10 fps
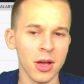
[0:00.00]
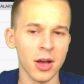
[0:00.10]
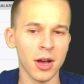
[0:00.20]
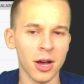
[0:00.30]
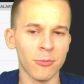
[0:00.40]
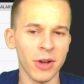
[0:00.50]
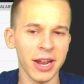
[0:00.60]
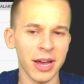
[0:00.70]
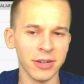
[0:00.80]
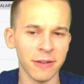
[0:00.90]
right
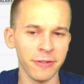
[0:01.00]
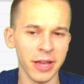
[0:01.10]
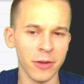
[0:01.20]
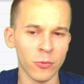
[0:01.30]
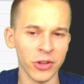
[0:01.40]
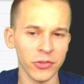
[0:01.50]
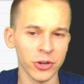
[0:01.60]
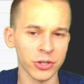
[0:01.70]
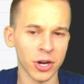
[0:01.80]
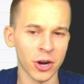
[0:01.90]
now, definitely a
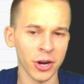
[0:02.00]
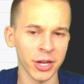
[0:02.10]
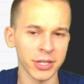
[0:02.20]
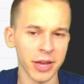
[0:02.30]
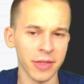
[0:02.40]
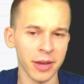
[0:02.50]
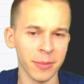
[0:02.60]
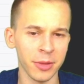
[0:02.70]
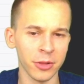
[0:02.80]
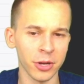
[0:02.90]
riskier target. I think I'm
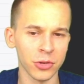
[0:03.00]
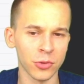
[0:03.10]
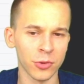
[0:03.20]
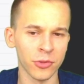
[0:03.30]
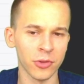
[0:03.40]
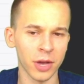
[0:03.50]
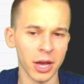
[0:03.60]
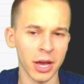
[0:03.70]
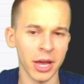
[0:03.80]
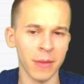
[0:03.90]
going to be looking towards,
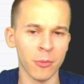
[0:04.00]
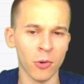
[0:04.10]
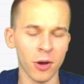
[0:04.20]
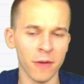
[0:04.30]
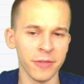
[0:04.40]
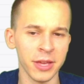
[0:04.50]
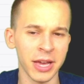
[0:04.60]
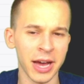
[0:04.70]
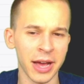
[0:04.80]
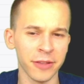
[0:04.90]
again, more of the
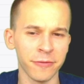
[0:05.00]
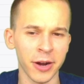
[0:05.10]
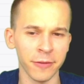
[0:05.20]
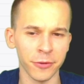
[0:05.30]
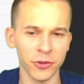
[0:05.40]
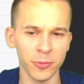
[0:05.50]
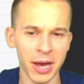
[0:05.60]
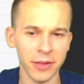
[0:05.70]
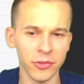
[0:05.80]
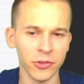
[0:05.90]
guys fighting for
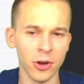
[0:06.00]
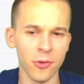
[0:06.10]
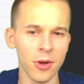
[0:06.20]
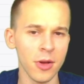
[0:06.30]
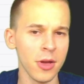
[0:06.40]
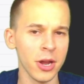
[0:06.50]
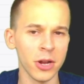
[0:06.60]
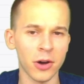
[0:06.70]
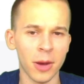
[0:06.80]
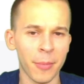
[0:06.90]
spots. So, you
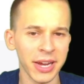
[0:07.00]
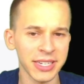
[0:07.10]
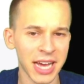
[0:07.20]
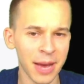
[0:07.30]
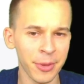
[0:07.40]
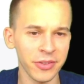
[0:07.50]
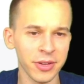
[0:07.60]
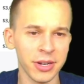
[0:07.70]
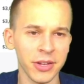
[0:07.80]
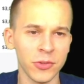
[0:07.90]
know, a Mike Thomas, he
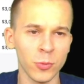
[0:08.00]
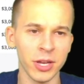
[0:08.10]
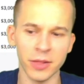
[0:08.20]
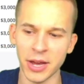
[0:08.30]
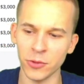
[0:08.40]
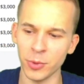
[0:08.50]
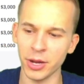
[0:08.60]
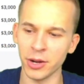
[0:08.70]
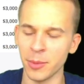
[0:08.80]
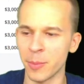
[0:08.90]
had a decent week last week.
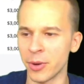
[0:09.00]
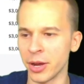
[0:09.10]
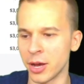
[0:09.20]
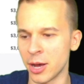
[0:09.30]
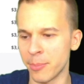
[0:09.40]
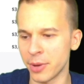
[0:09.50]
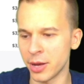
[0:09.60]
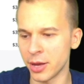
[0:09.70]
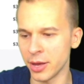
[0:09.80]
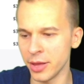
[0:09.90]
Here, let me bring
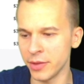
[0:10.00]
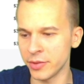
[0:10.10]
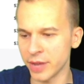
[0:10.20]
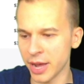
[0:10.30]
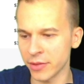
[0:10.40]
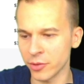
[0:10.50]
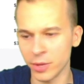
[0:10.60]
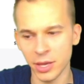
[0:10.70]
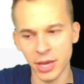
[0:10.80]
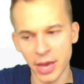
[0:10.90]
up his stats. So
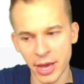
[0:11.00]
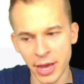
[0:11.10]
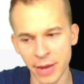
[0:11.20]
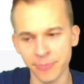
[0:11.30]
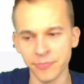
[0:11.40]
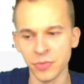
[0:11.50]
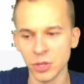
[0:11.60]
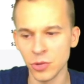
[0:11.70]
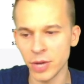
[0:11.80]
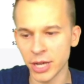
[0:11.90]
he had
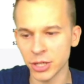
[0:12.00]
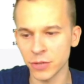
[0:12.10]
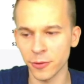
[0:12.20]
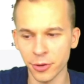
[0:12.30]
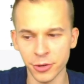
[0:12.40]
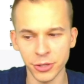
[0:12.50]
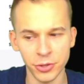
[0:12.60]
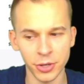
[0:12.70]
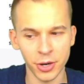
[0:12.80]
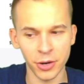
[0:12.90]
2 catches for 32
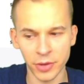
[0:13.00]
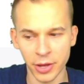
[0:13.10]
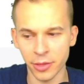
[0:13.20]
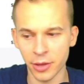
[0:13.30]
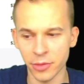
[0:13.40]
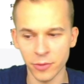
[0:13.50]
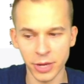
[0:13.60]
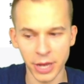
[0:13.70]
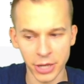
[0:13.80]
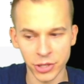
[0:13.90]
yards on 3
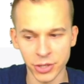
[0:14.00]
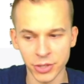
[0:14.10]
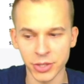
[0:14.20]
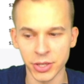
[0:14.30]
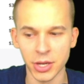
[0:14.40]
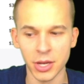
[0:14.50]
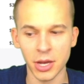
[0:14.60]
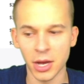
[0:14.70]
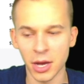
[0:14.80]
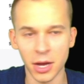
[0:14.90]
catches.
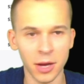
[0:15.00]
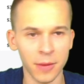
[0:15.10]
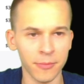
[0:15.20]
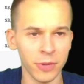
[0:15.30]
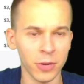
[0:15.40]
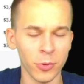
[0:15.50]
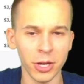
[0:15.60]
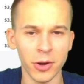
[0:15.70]
You know, we can go